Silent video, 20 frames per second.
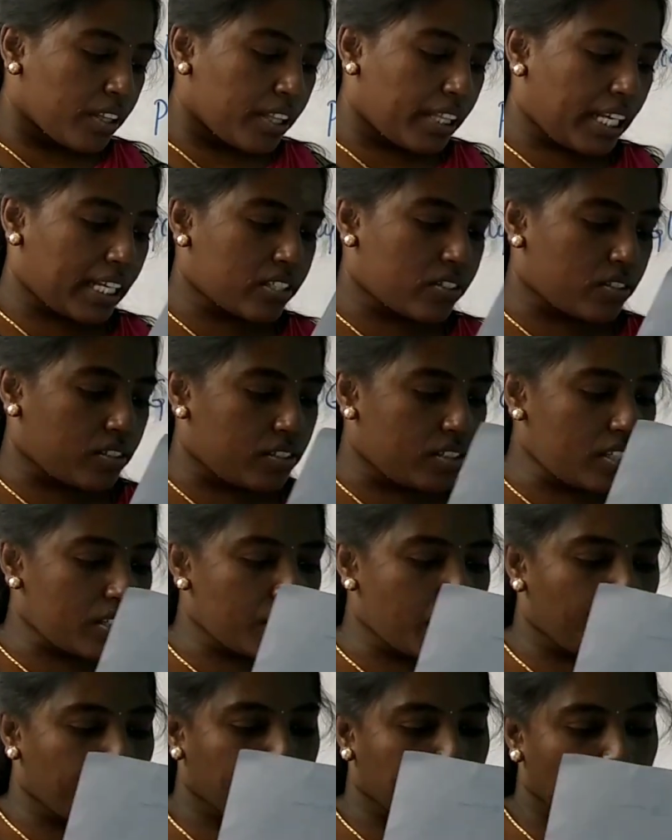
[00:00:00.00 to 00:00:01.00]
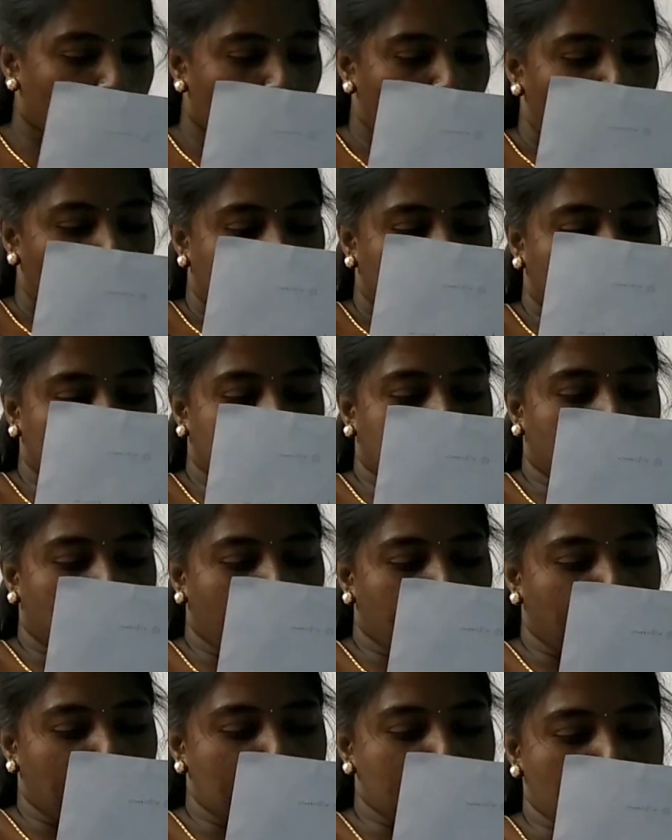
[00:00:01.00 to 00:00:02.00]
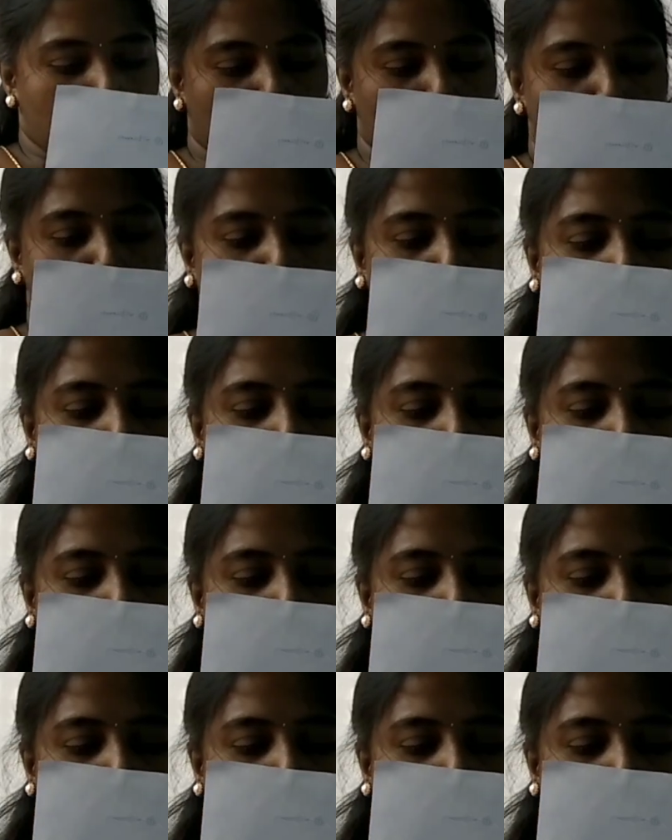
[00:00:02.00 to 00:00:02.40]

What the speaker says: Next is, the term enzyme